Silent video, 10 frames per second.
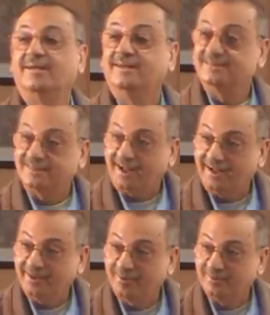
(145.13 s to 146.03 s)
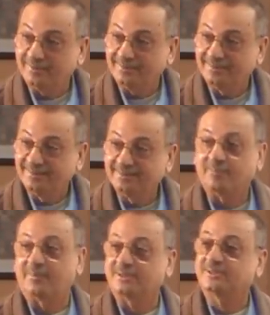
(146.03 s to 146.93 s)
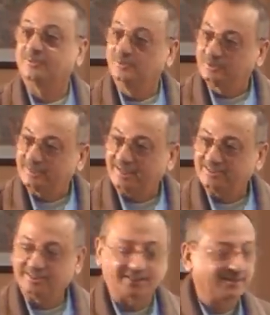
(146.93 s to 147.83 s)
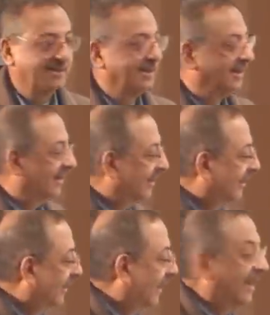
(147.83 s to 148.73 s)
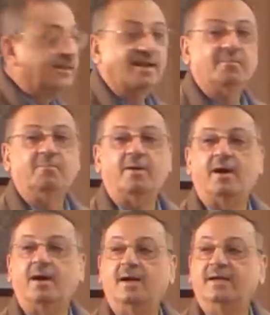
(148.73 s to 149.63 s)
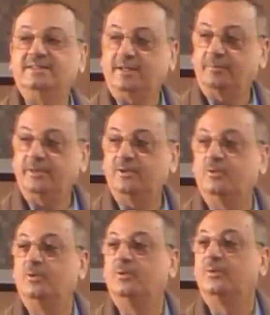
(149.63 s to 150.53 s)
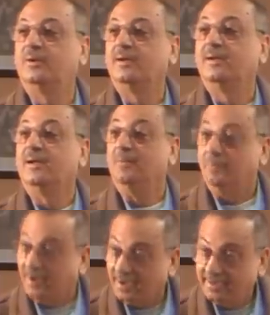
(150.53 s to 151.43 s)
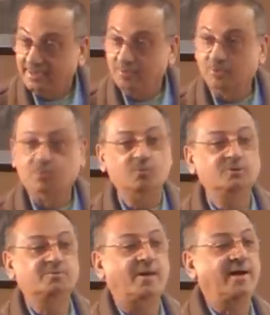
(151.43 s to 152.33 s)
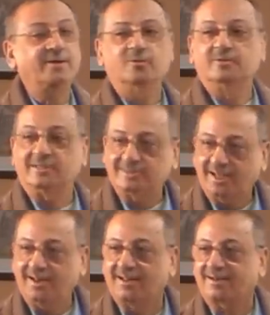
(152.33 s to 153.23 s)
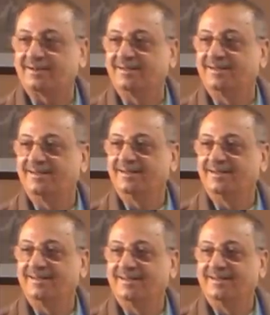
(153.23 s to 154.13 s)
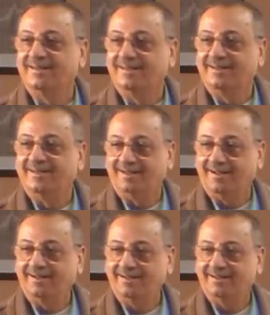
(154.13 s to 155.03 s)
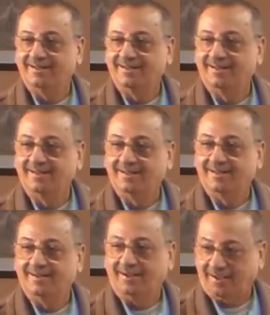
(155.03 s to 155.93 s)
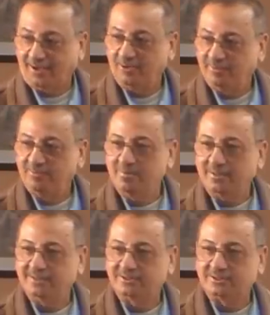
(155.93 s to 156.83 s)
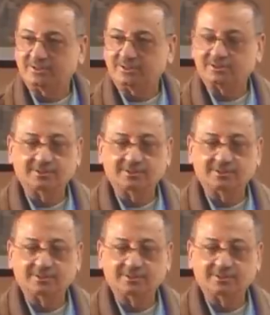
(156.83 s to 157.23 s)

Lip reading: Zaikun, the person who is tasting. Huh? And then ba'a yabi'u, ba'i'un. Who's ba'i'un? The seller. Huh? Are you with me, brothers and sisters?